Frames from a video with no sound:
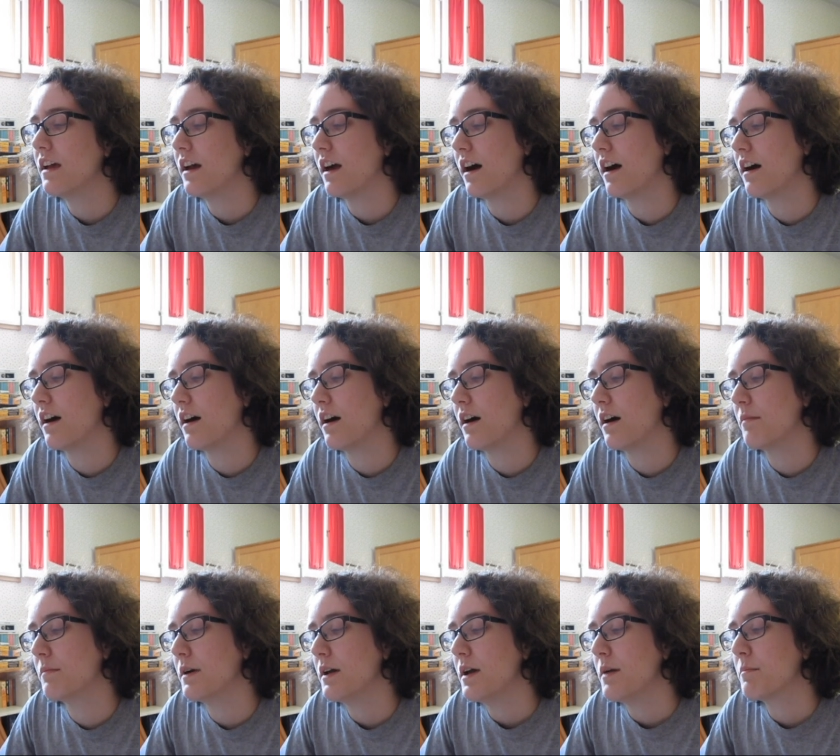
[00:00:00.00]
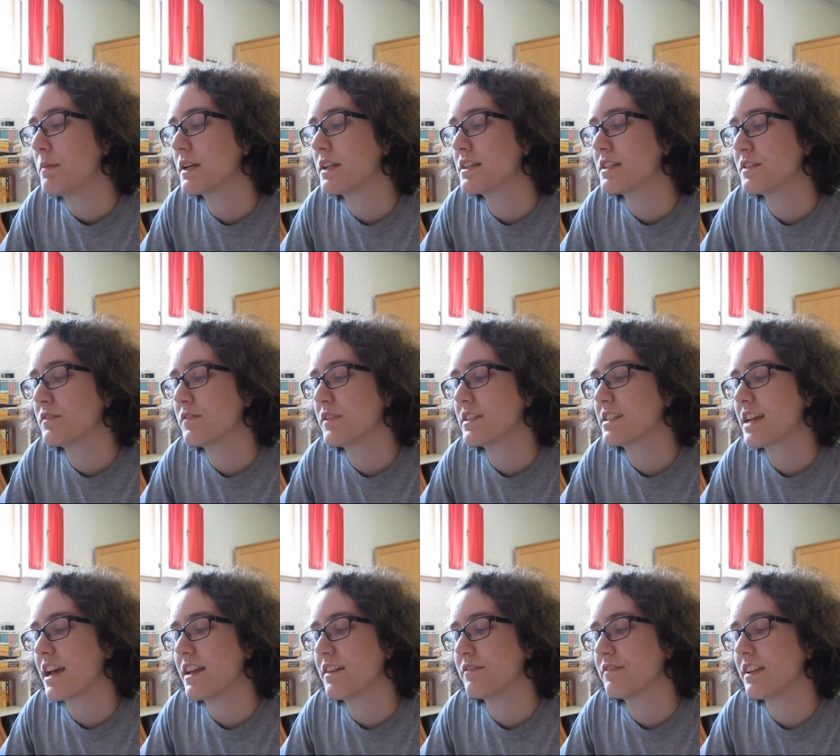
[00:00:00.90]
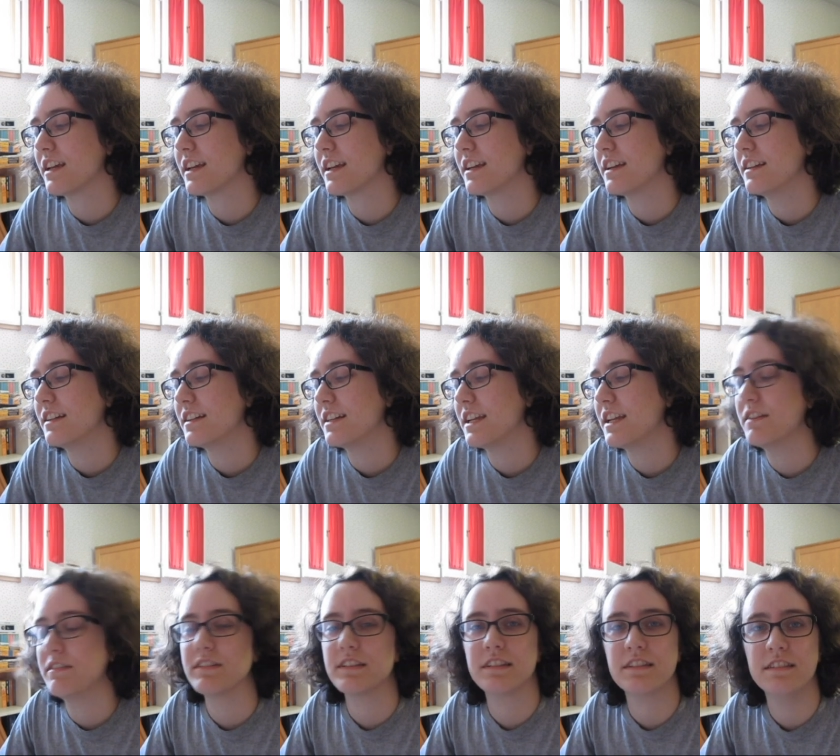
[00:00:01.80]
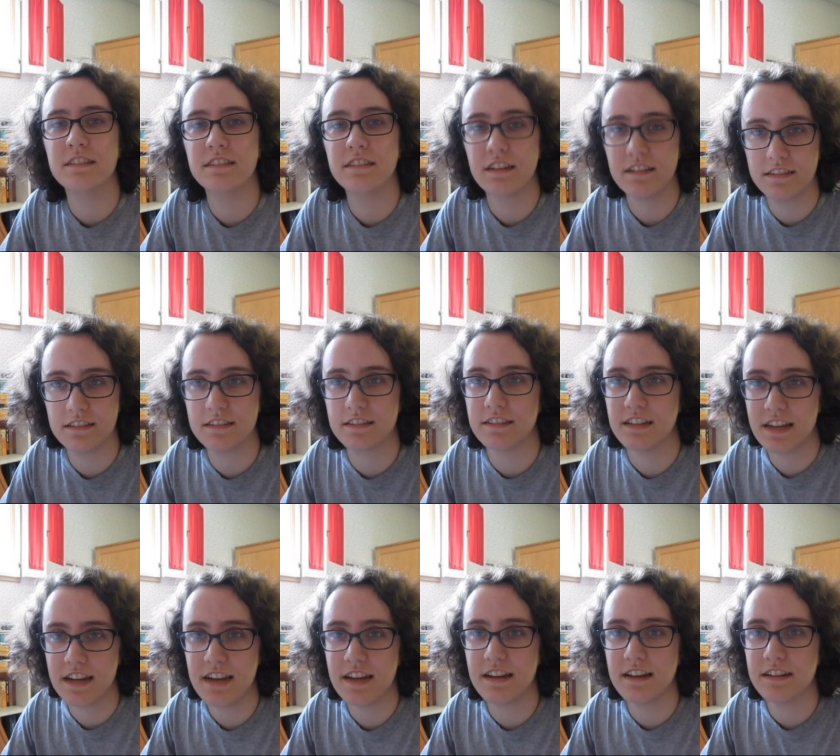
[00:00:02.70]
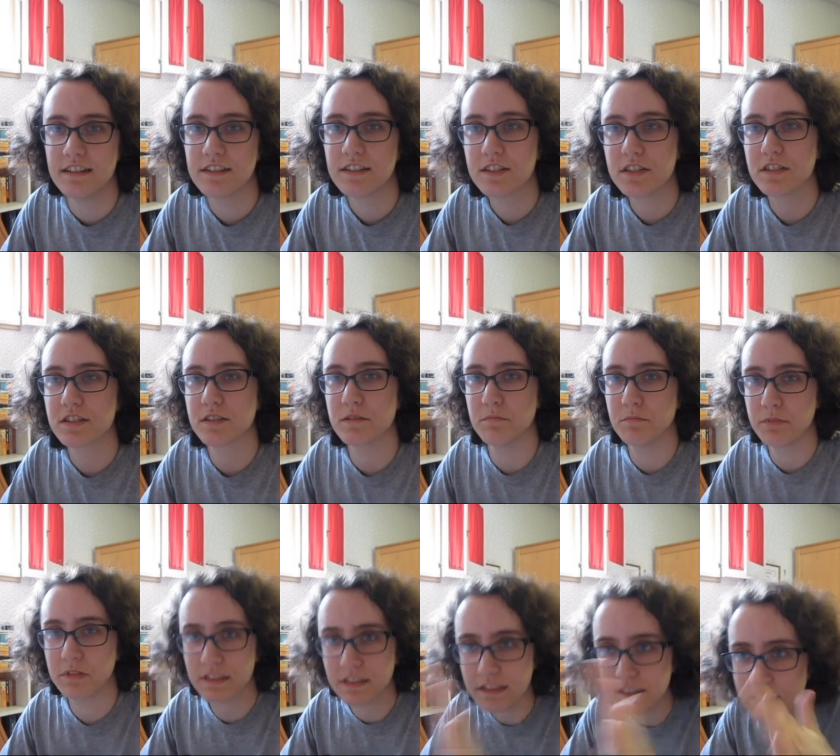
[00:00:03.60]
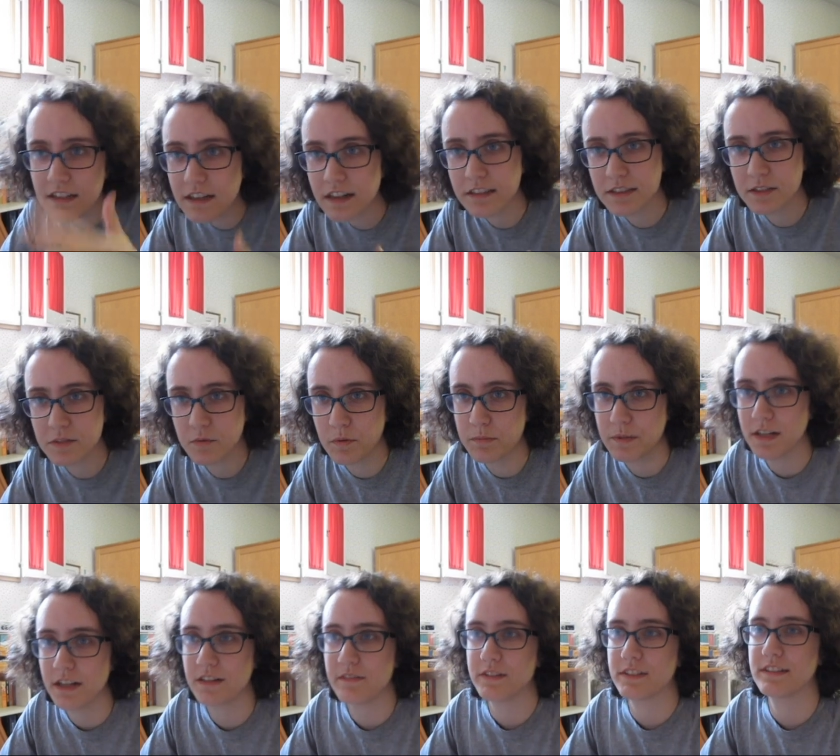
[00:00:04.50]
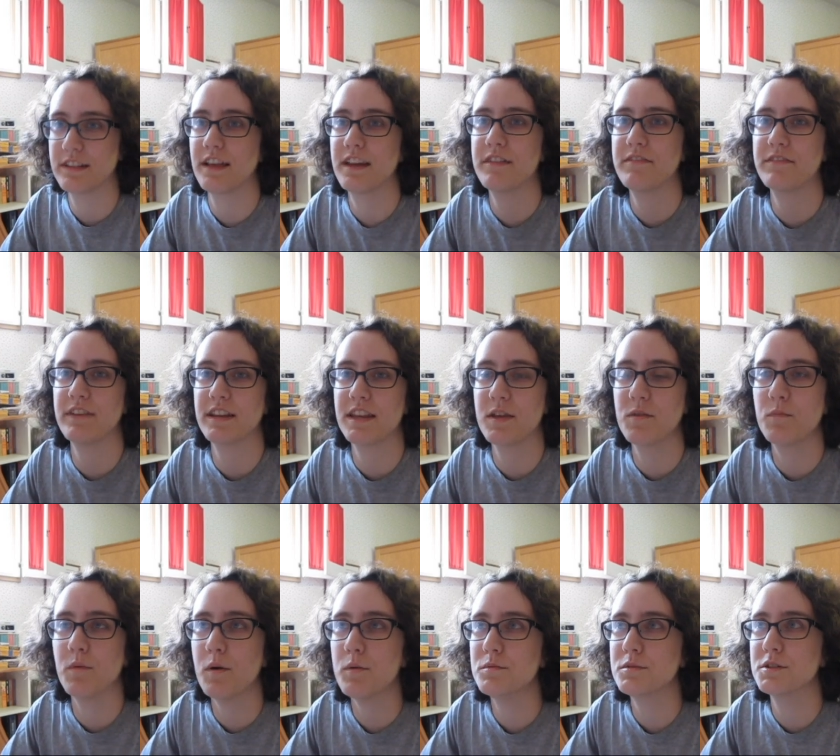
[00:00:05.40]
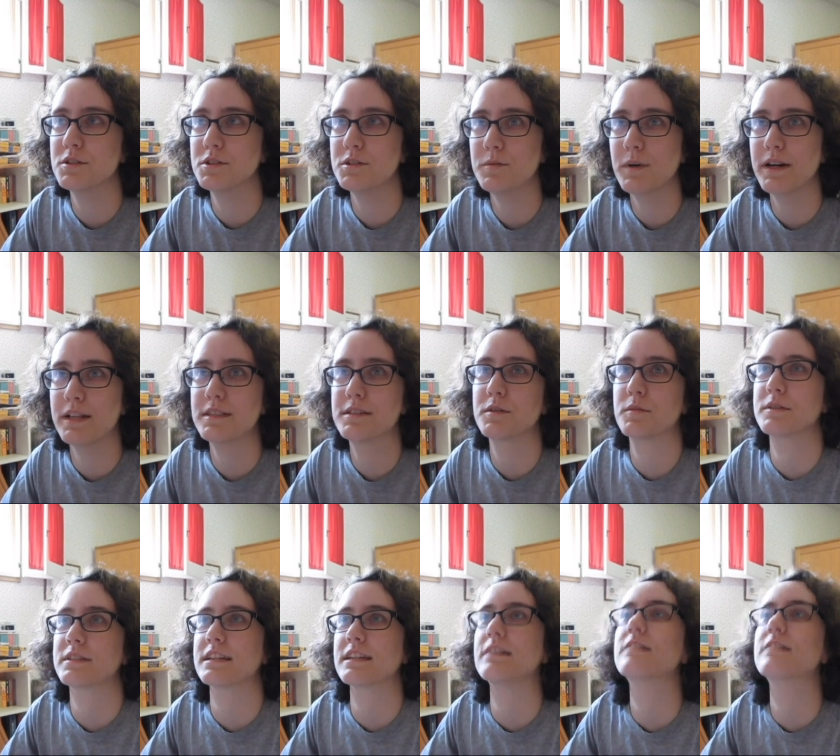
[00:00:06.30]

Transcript: But it just feels kind of like he really does need to just completely cut this woman out of his life, and he won't do it, so it's like,